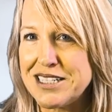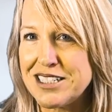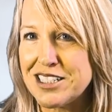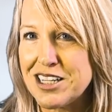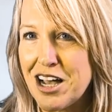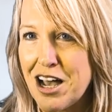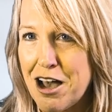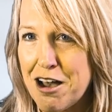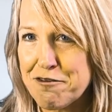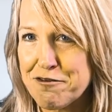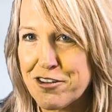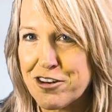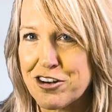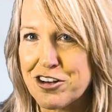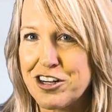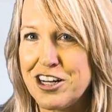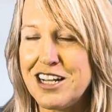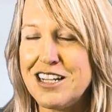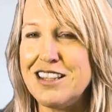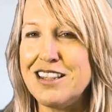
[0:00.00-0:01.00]
to
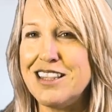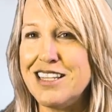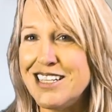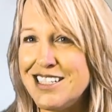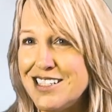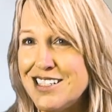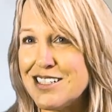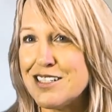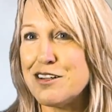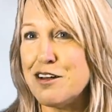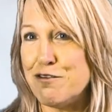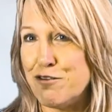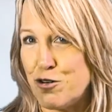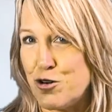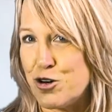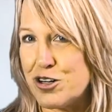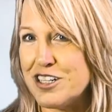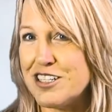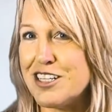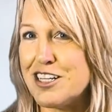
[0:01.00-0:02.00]
offer. And this, of
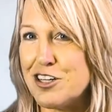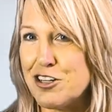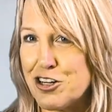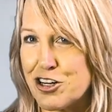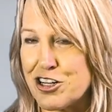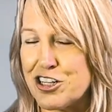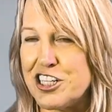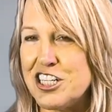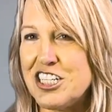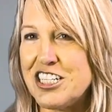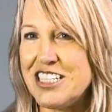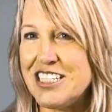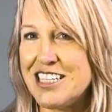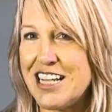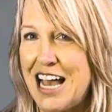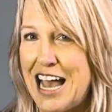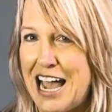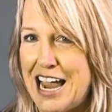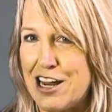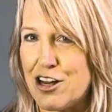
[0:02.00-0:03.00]
course, encourages
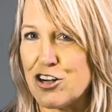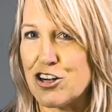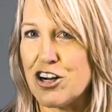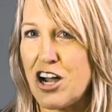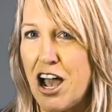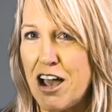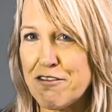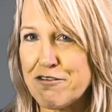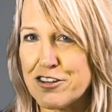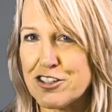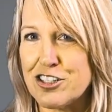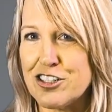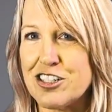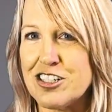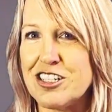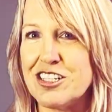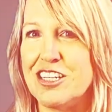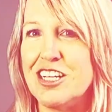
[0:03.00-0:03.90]
higher offers.